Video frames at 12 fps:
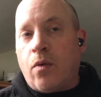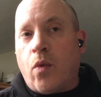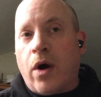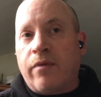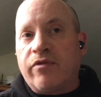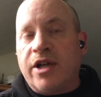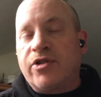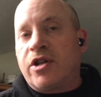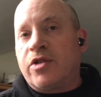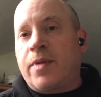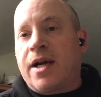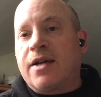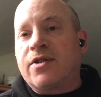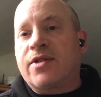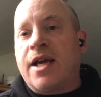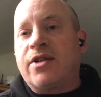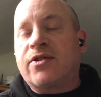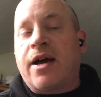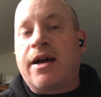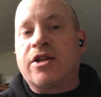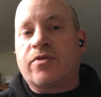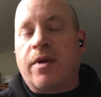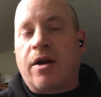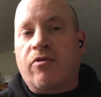one reason is because Tae Sung
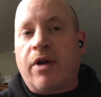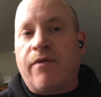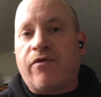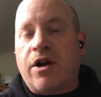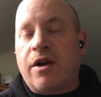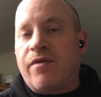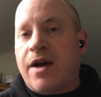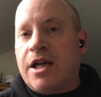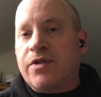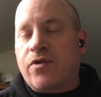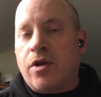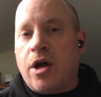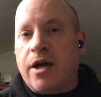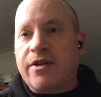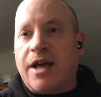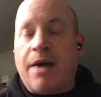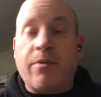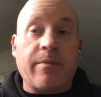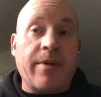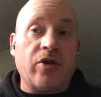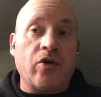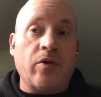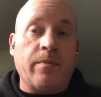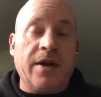has been a great friend of ours for a long time. We've been
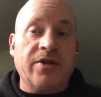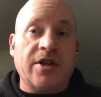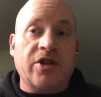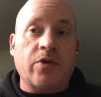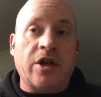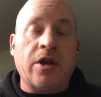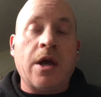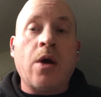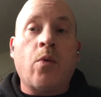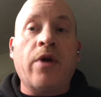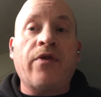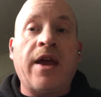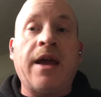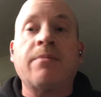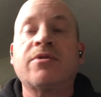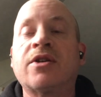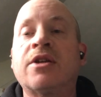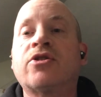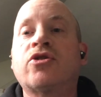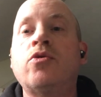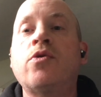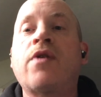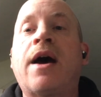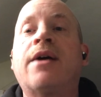doing business with, with him since
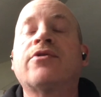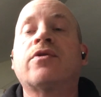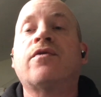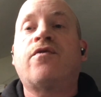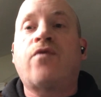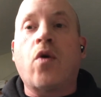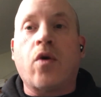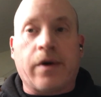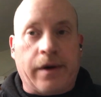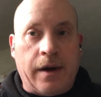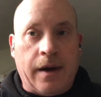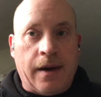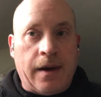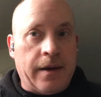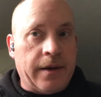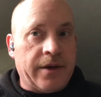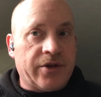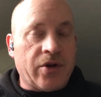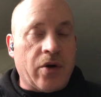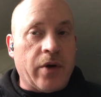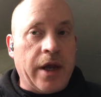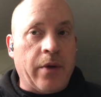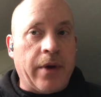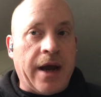2004. So
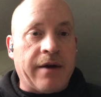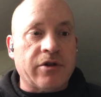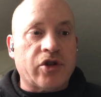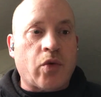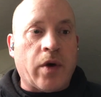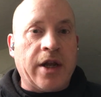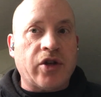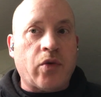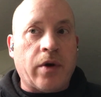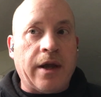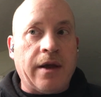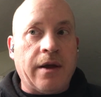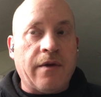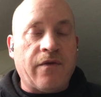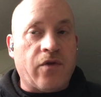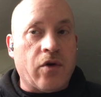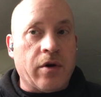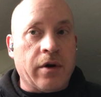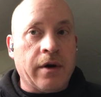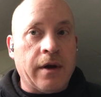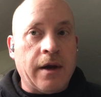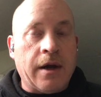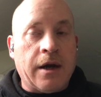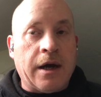here we are in 2024.
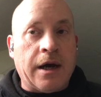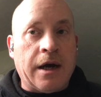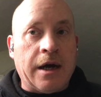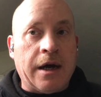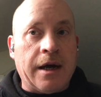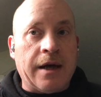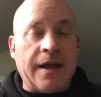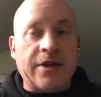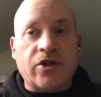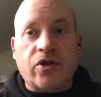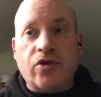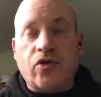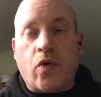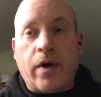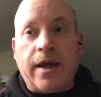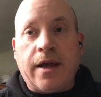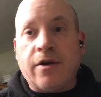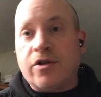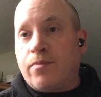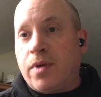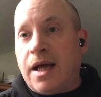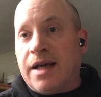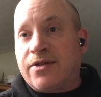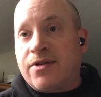Uh, that's 20 years
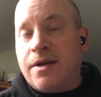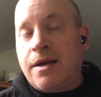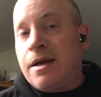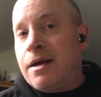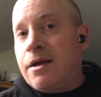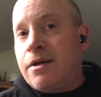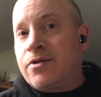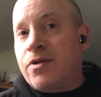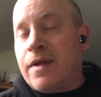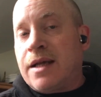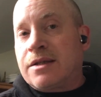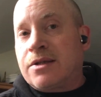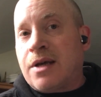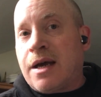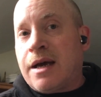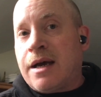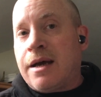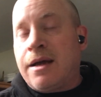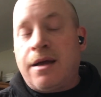plus. So that's, uh,